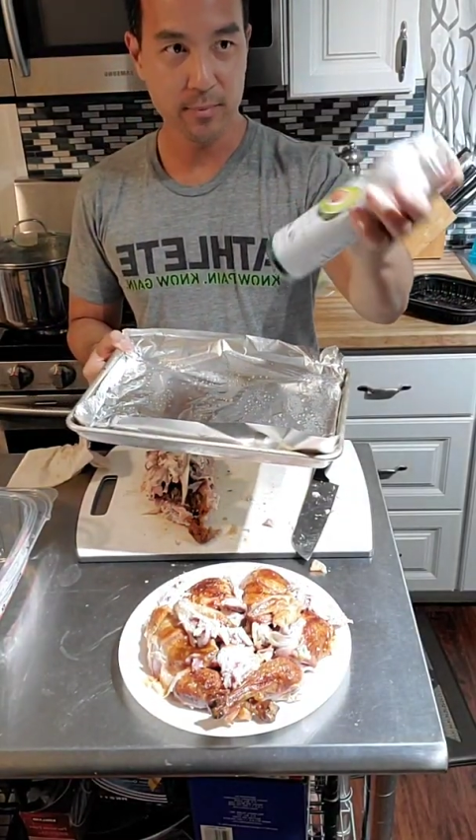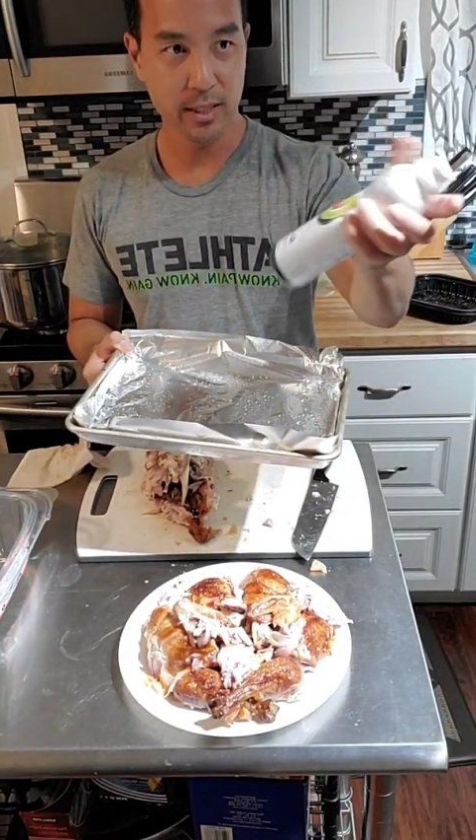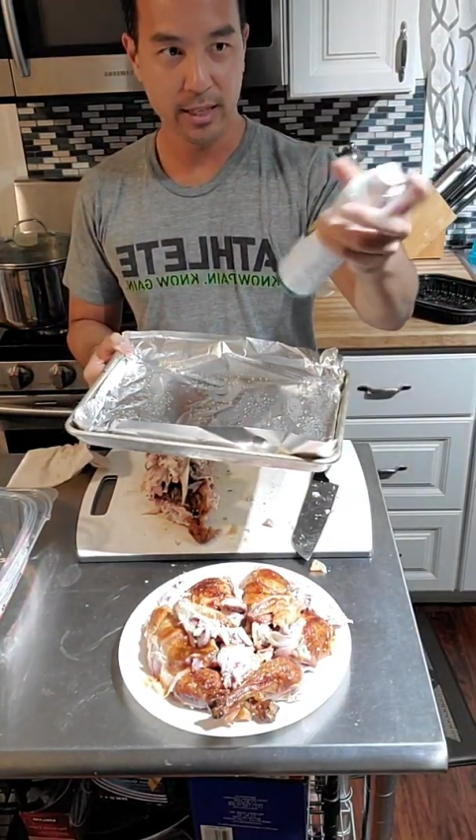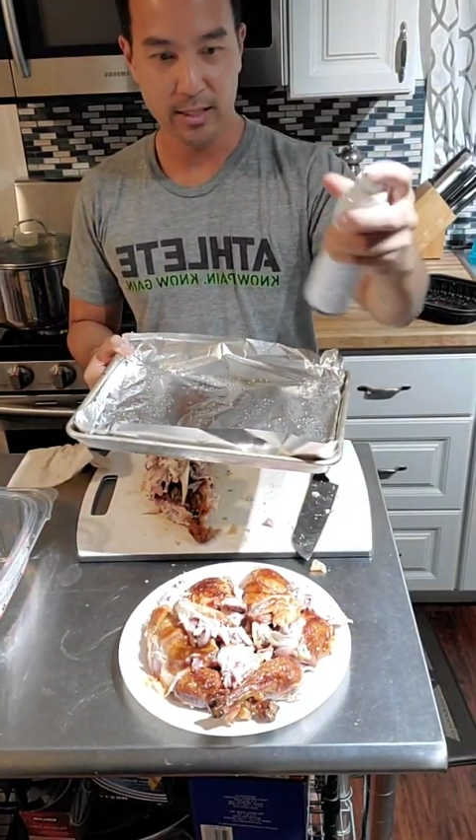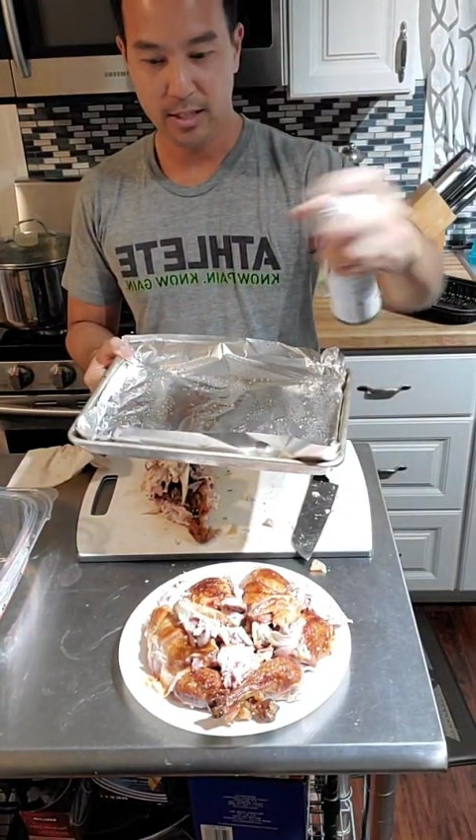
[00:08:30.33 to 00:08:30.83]

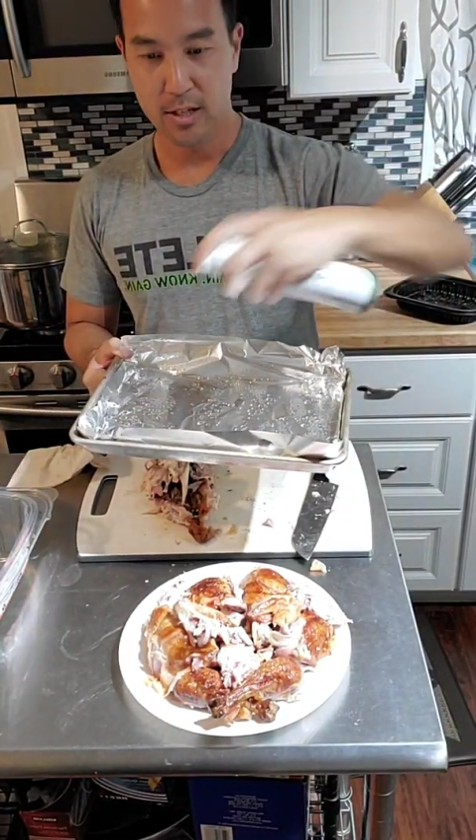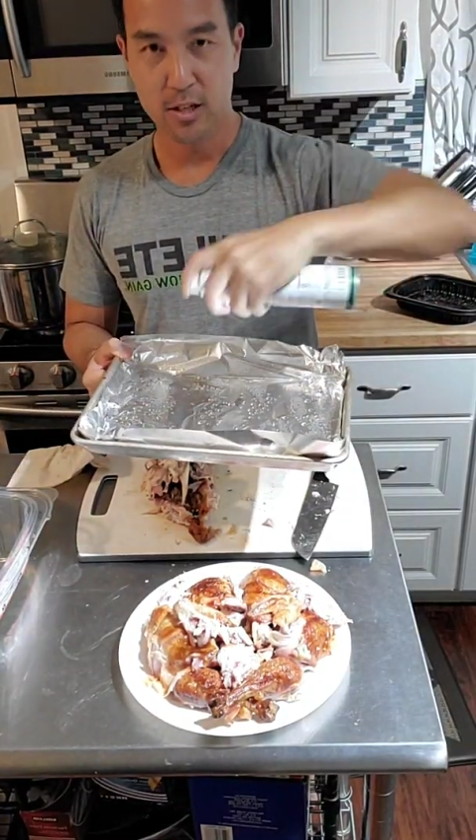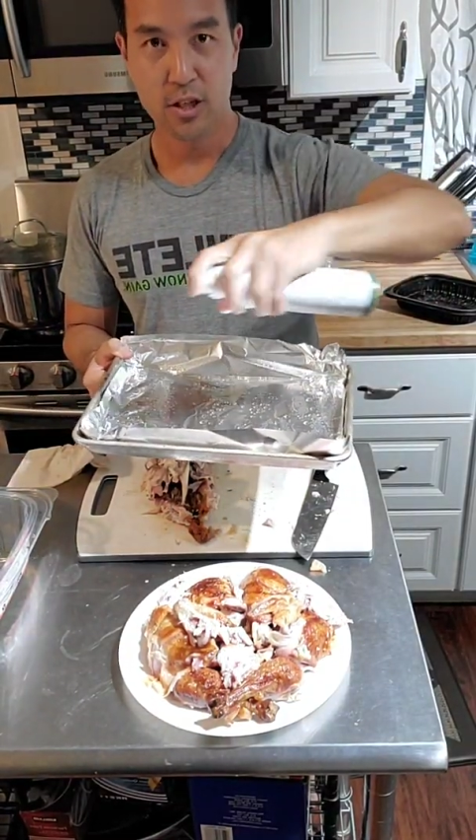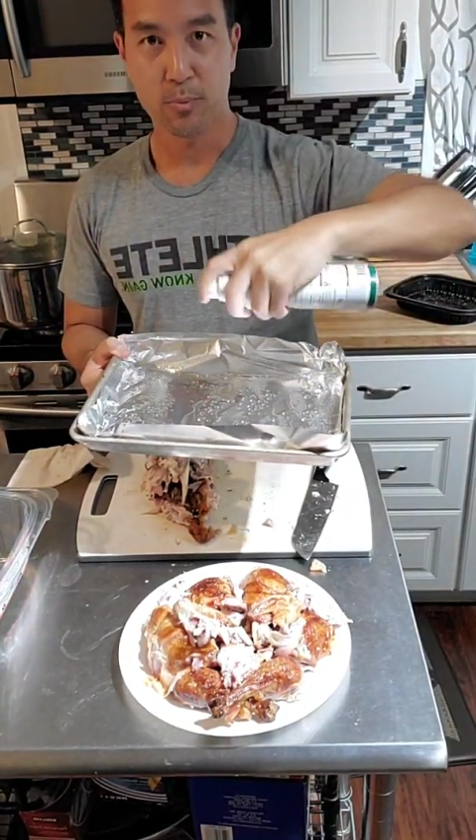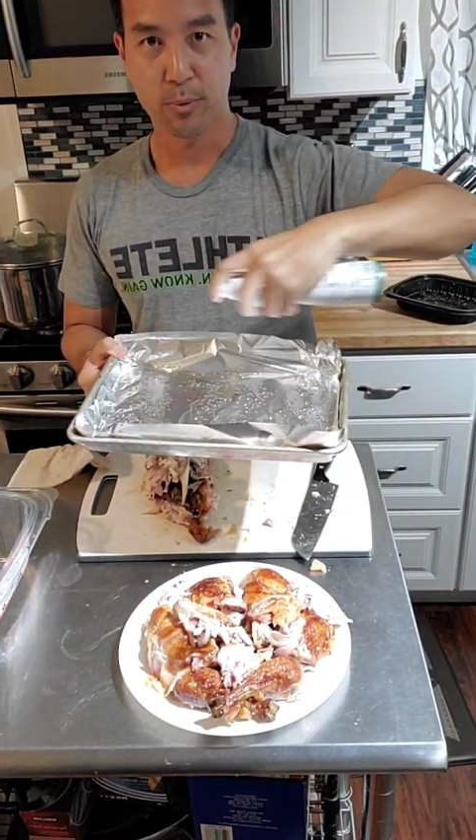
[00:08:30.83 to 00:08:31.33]
Okay,
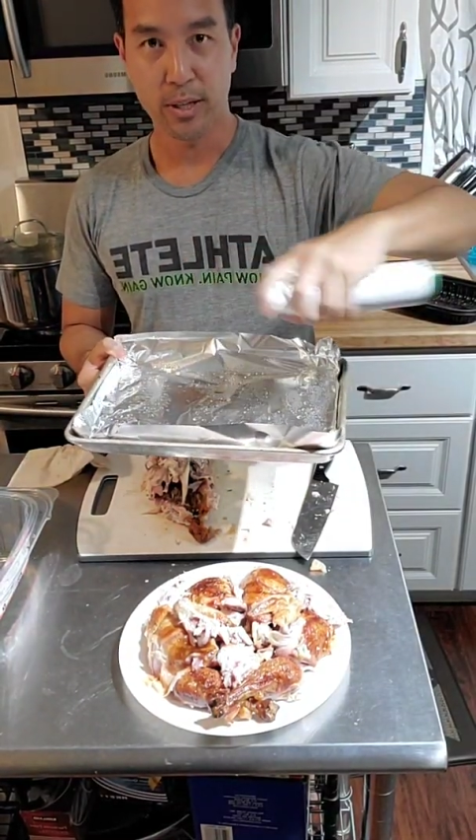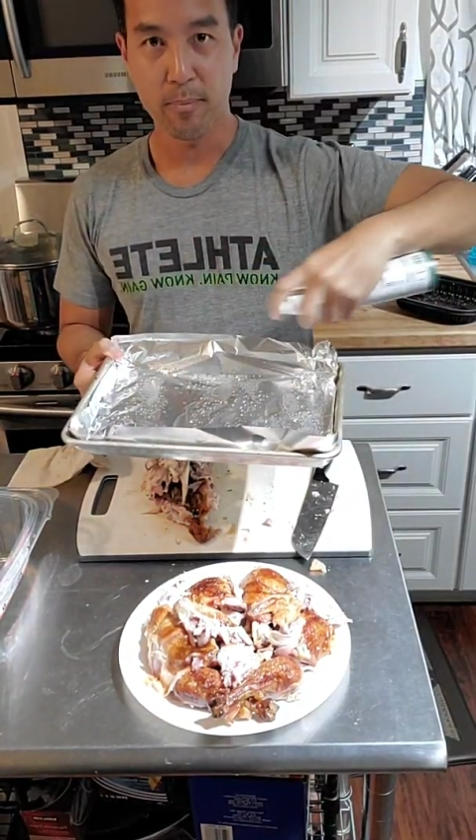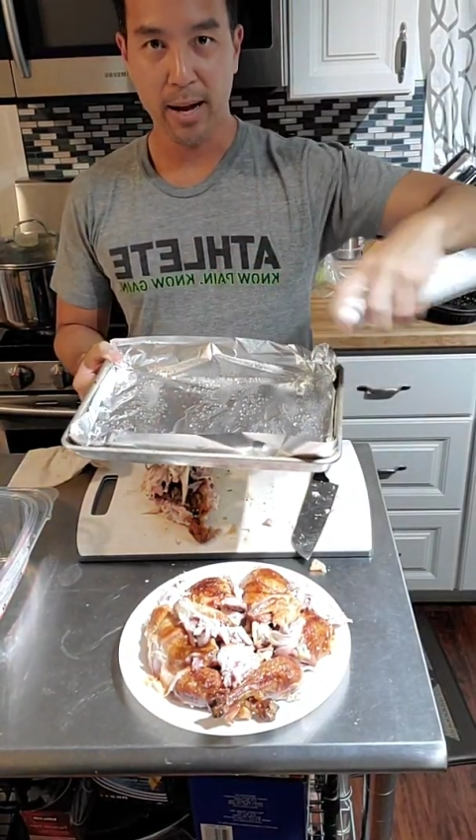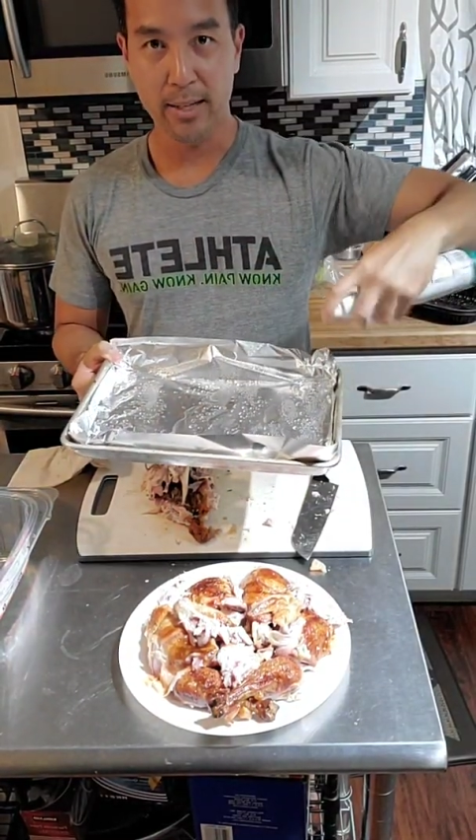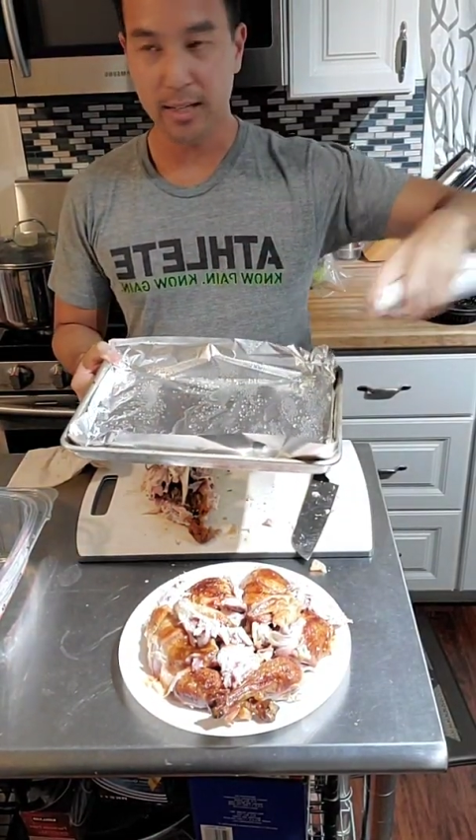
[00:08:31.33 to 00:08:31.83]
spray the
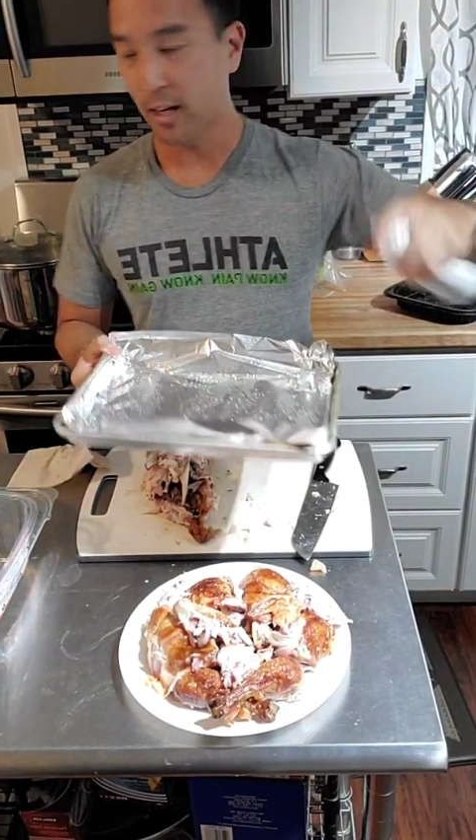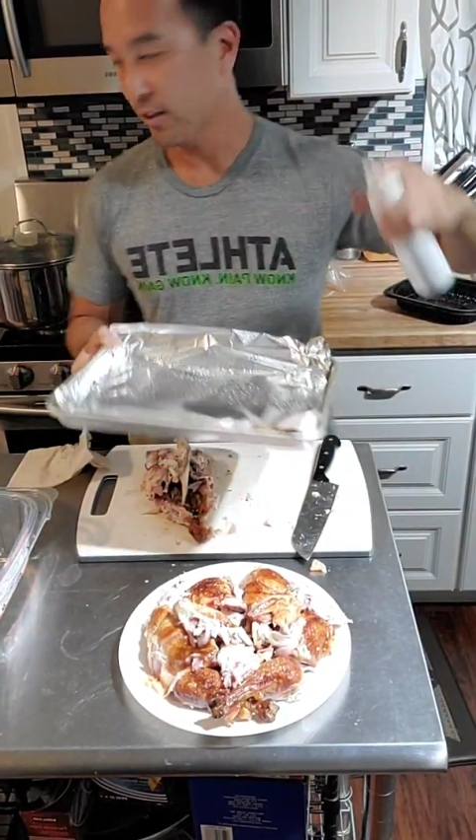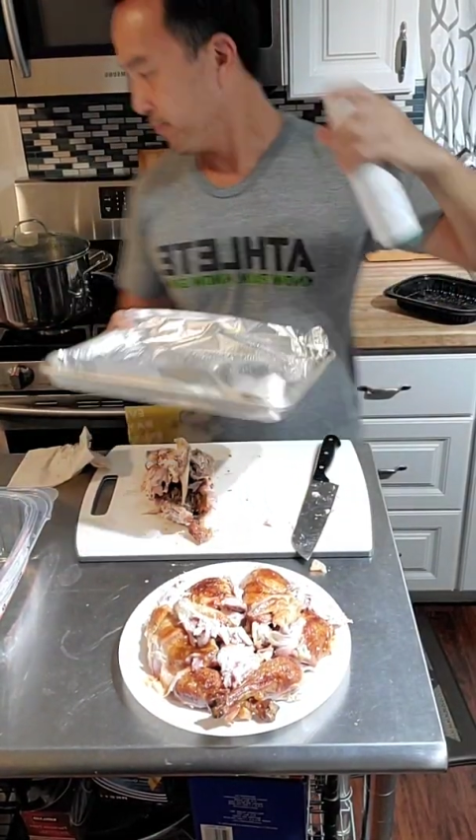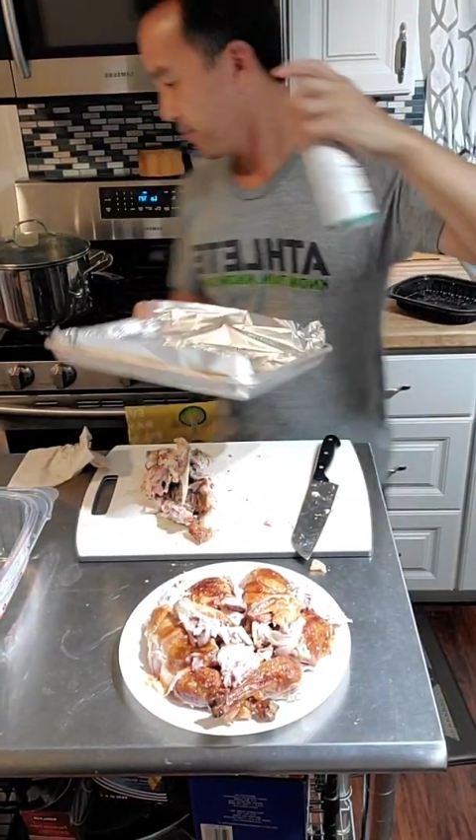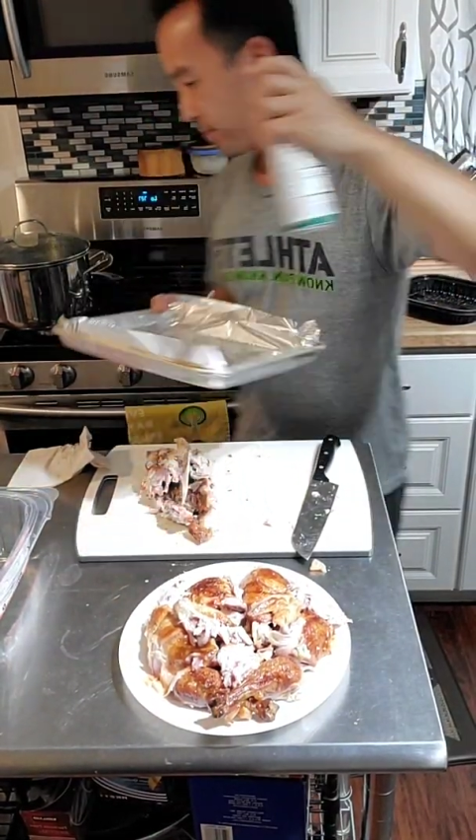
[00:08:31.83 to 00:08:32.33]
pan down.